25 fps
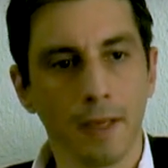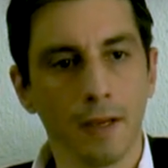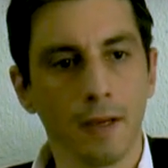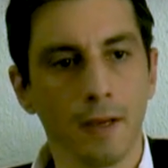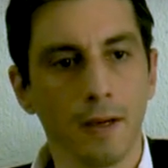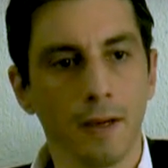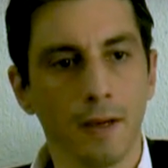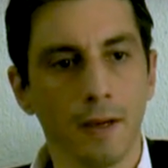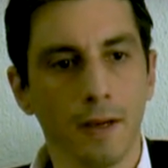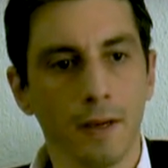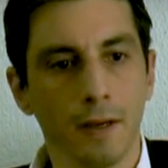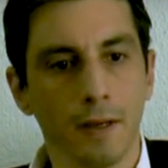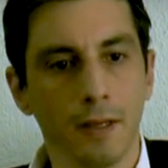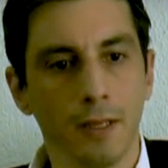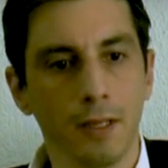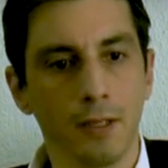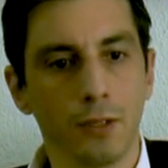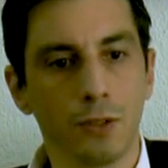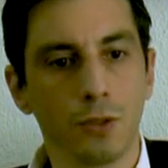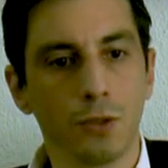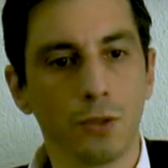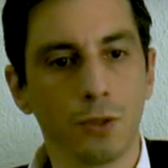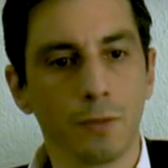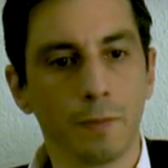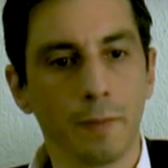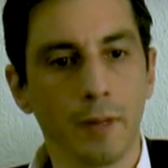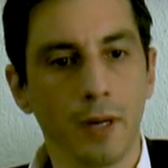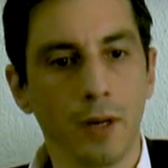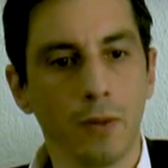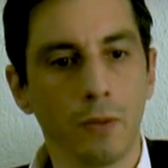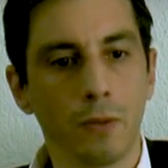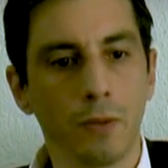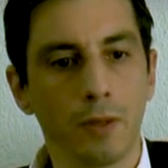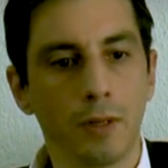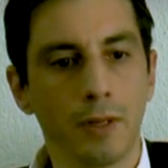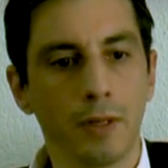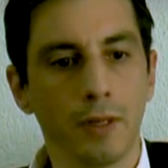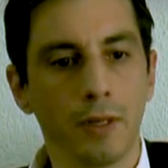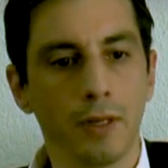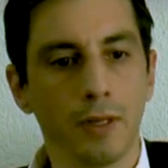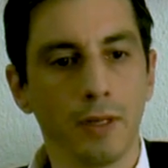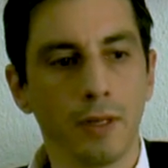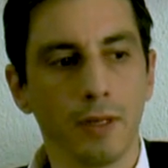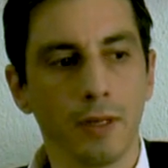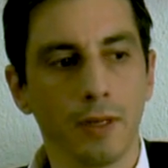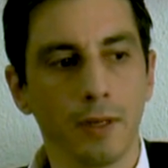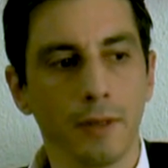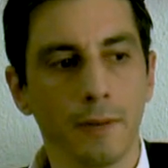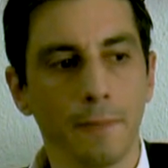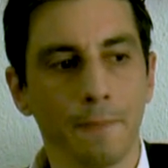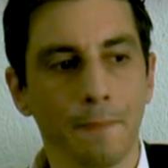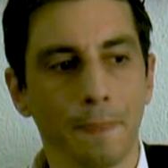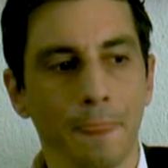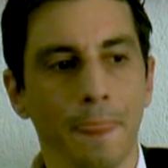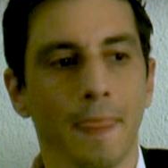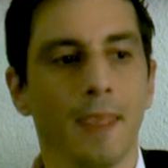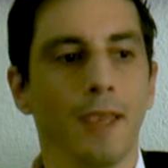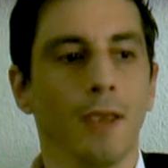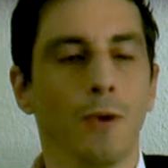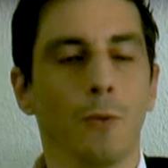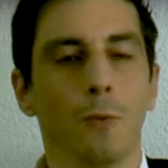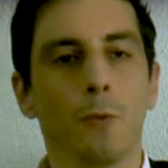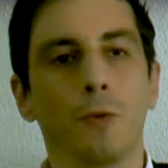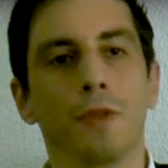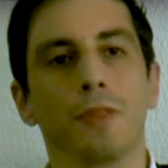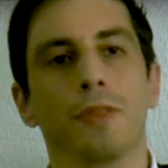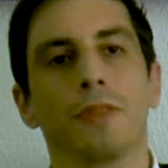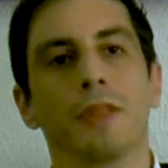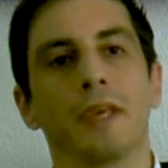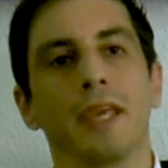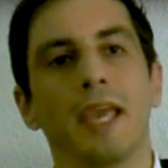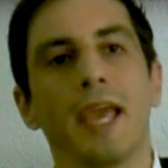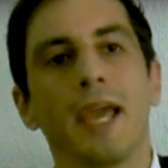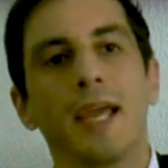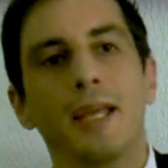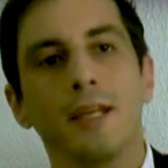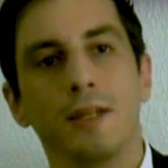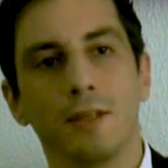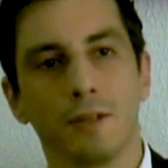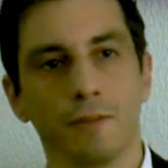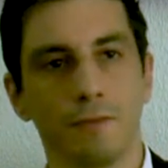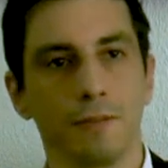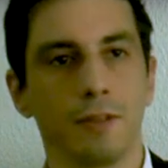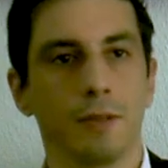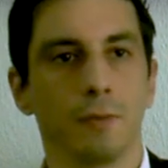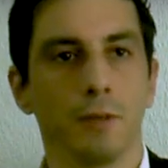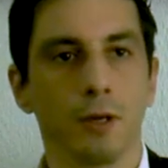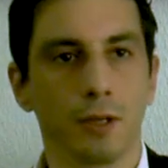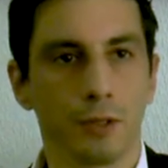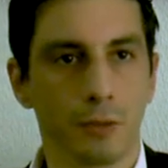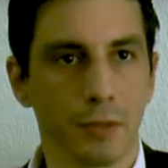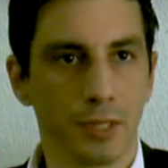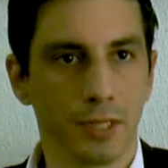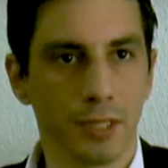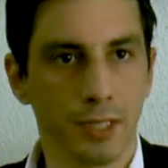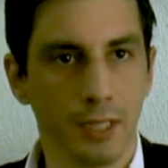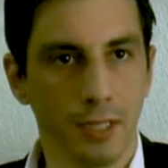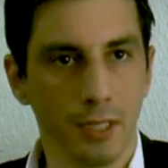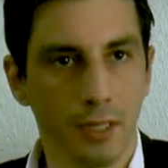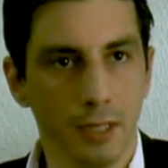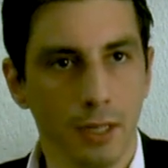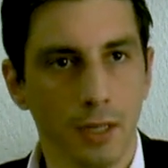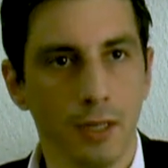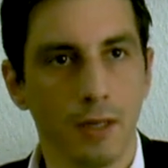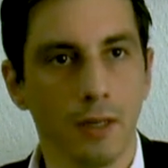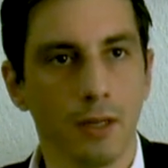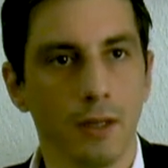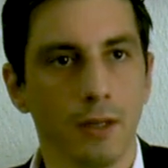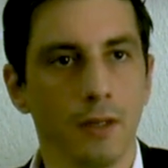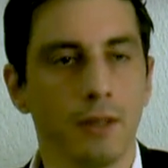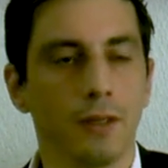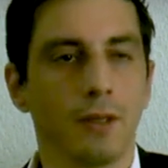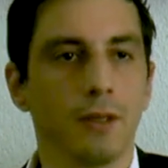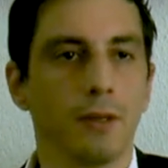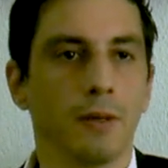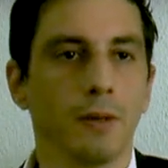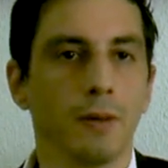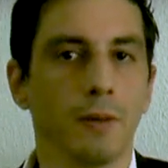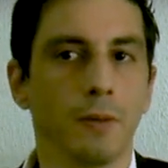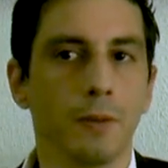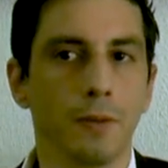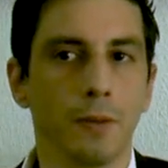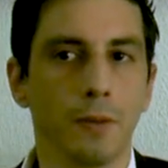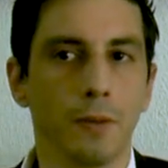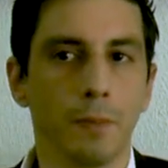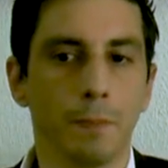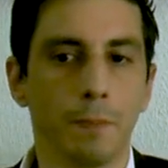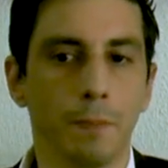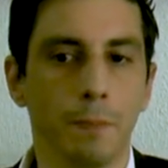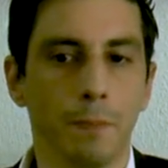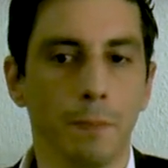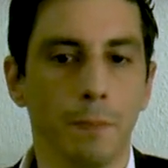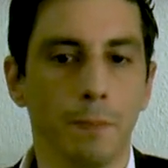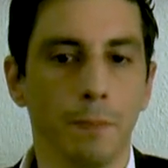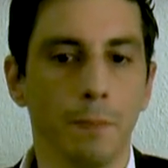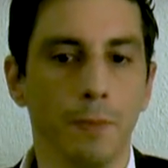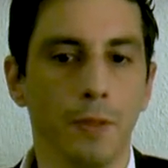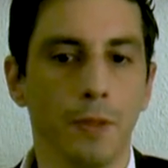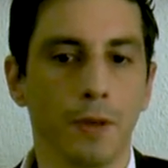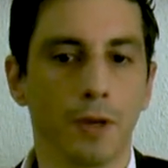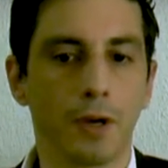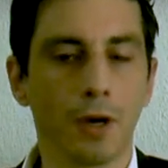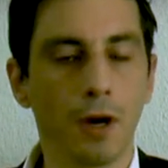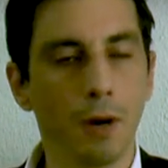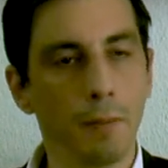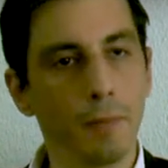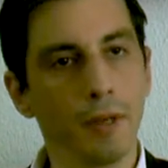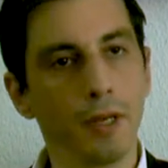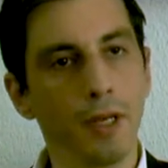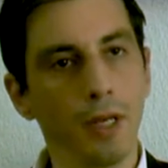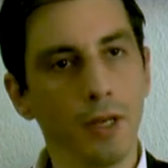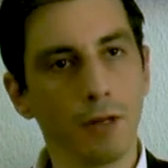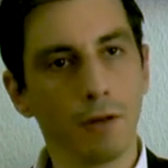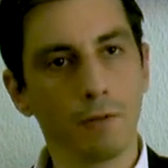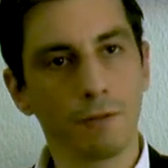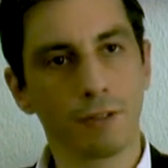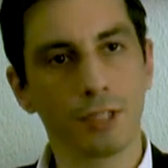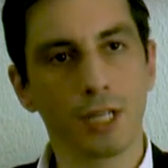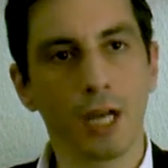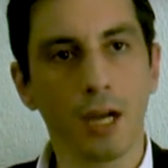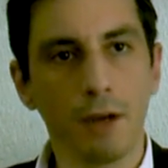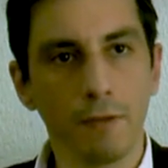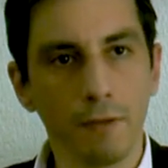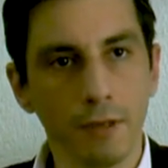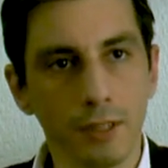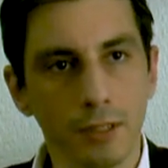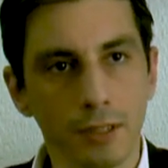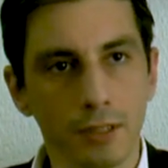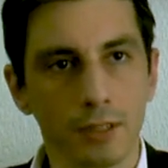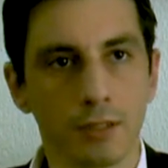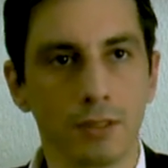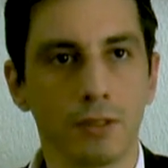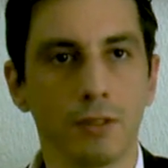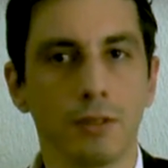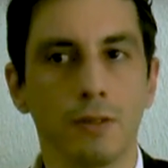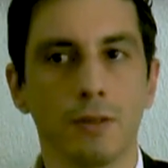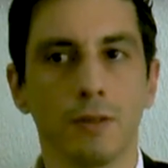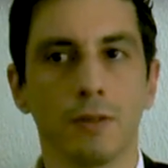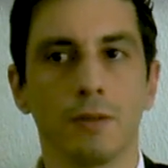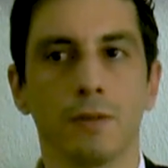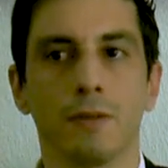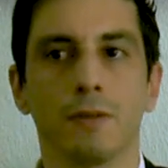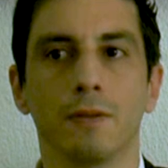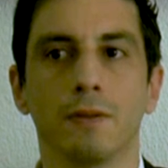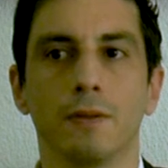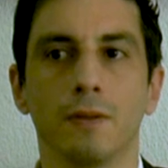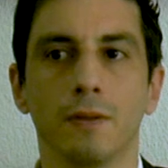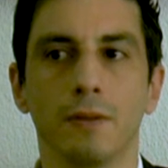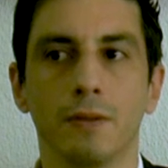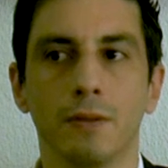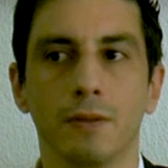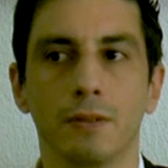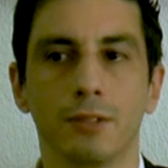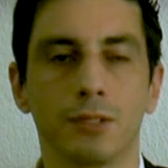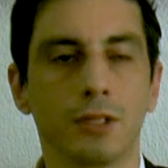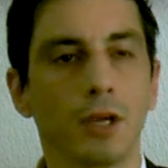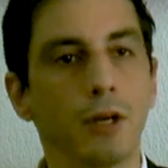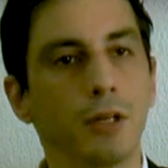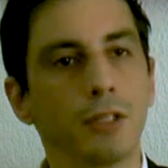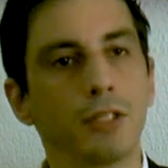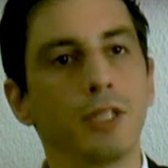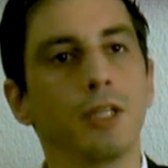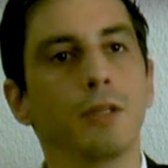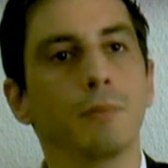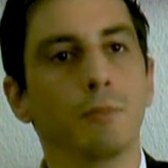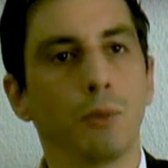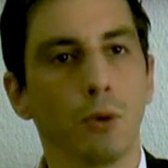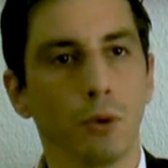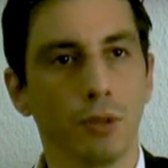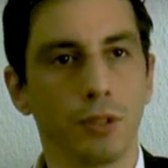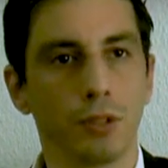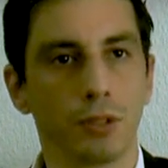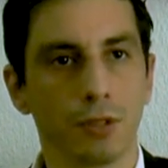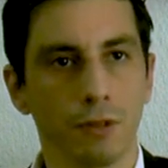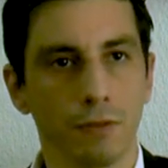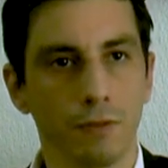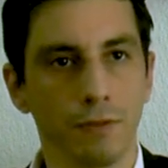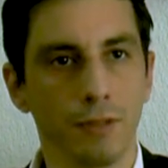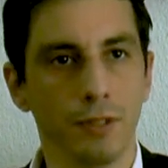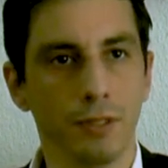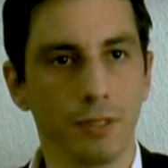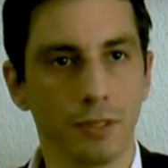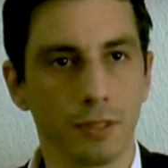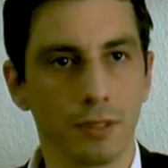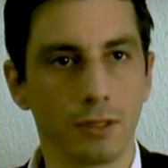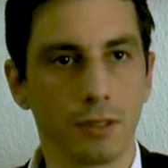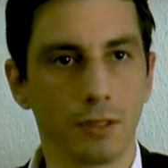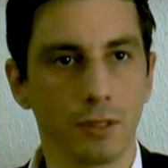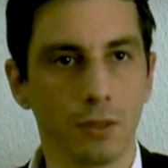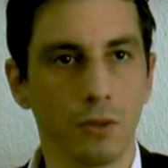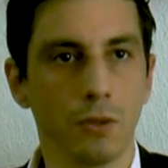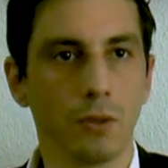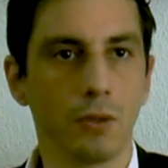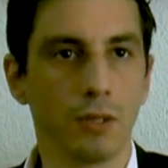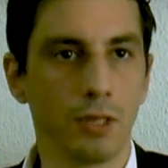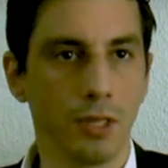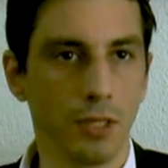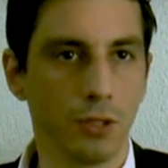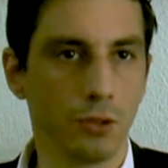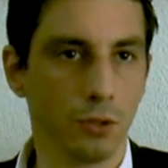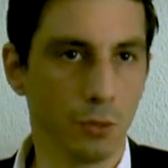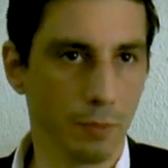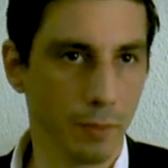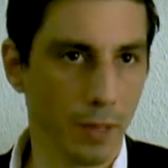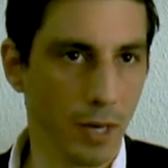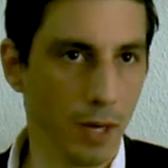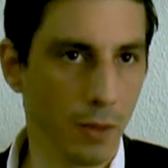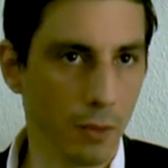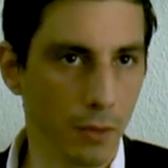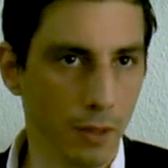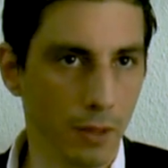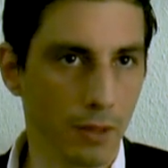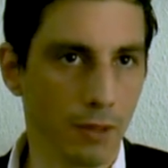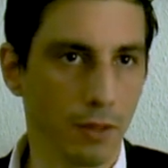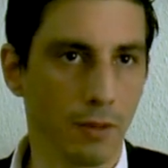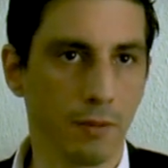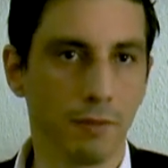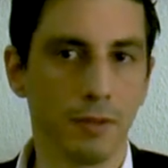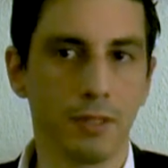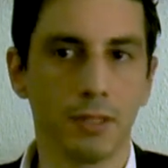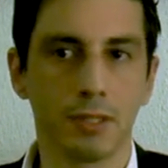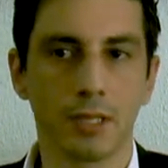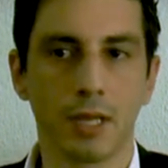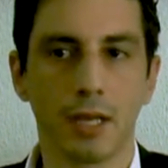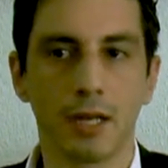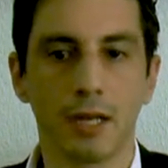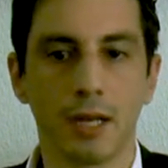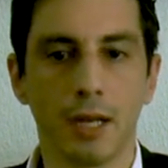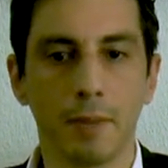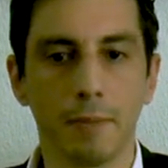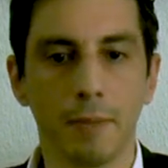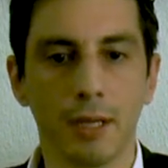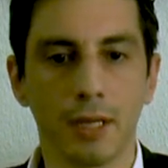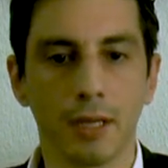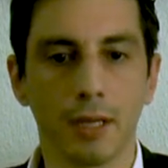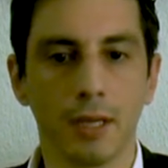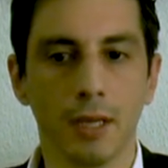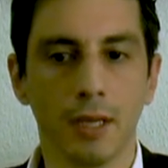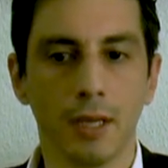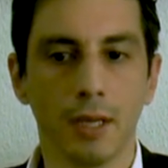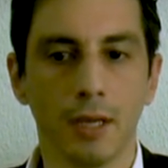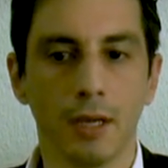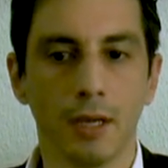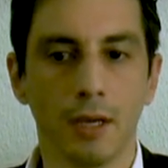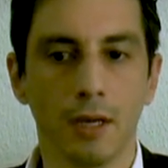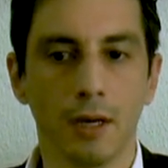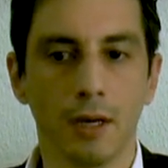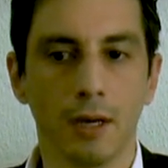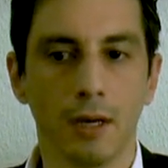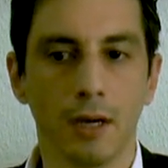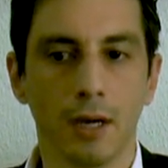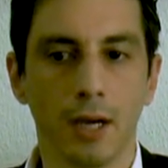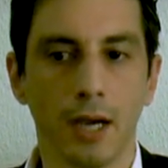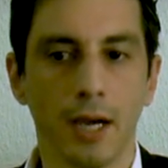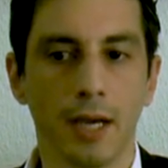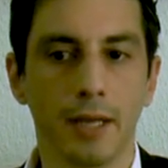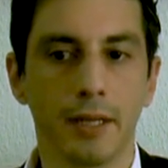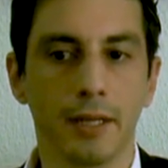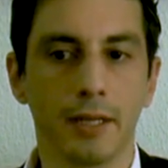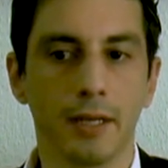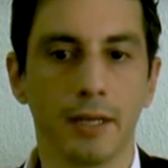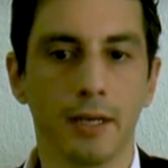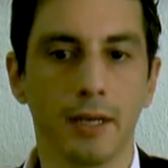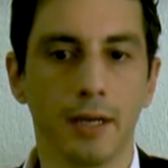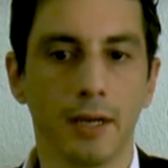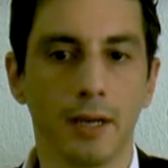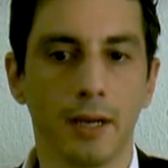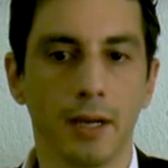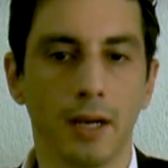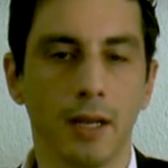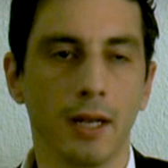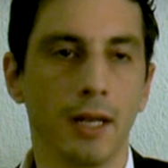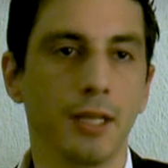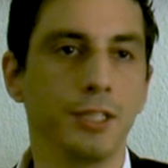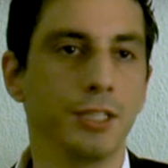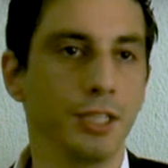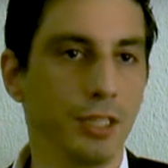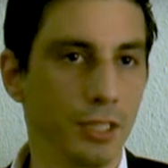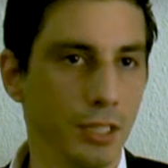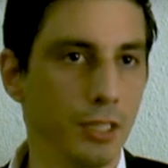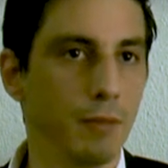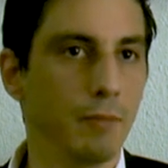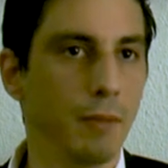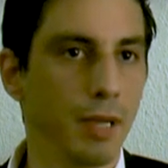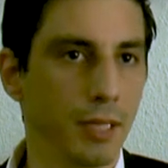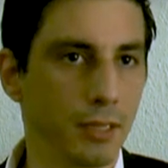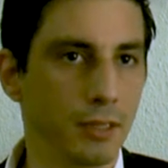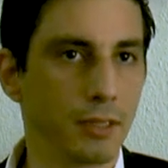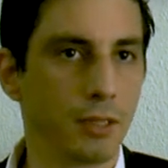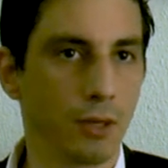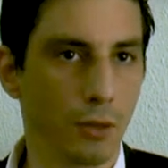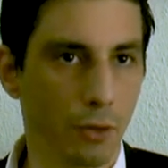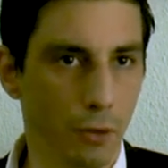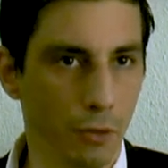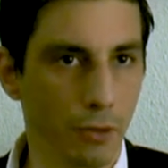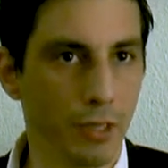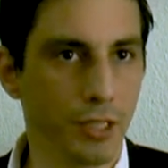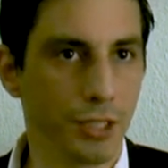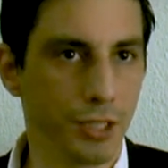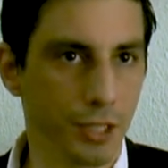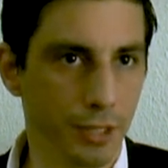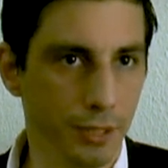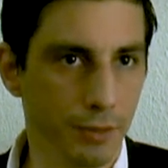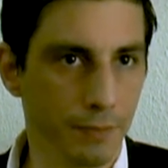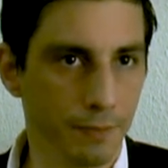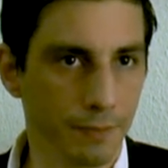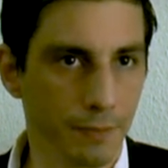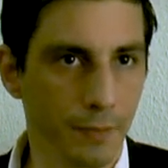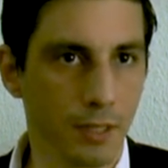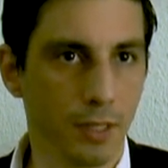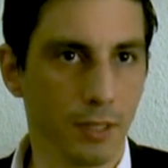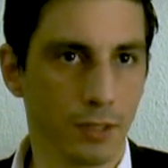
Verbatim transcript: Uh, he took power uh, with the end of democracy. Uh, the, the, the coming in of Chavez, the, the, uh, the, starting point of his going into power, of his dynamic, uh, had a, a legitimate origin.